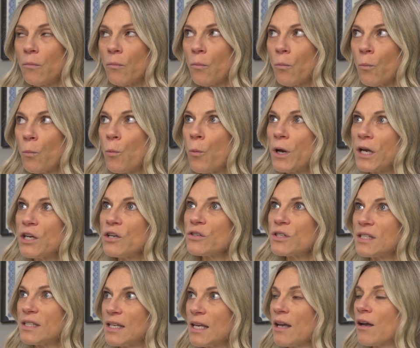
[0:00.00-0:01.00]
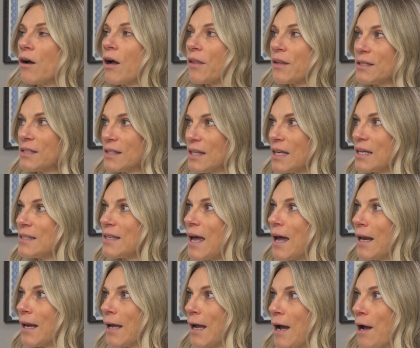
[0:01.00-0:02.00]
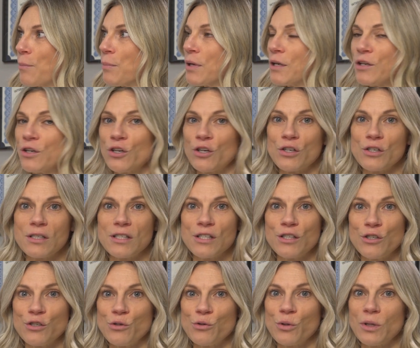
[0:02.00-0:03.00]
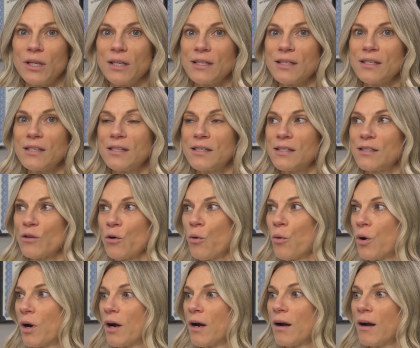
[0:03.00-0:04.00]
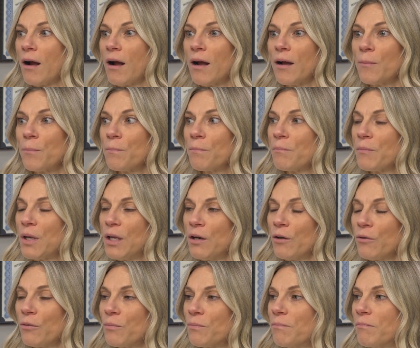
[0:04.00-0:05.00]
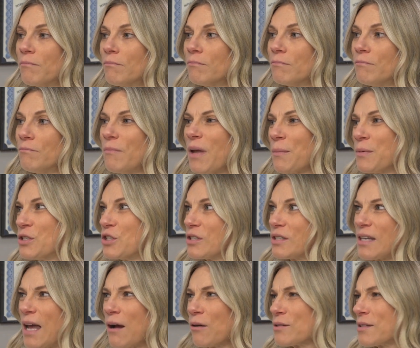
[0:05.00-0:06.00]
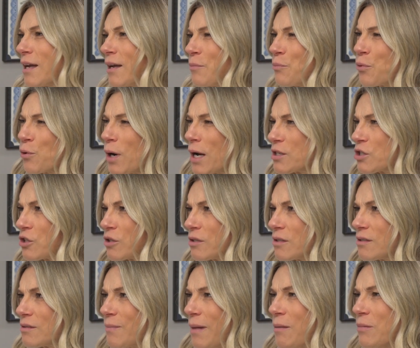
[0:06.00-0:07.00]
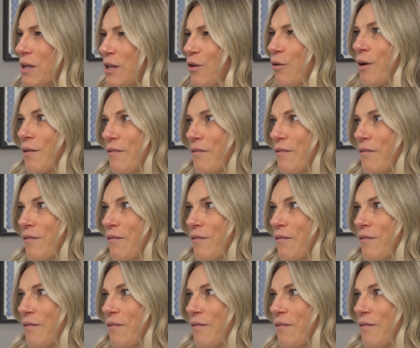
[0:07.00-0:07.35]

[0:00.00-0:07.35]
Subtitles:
when you're seeing all these things adding up in your to-do list, or, you know, maybe just outside pressures, maybe you don't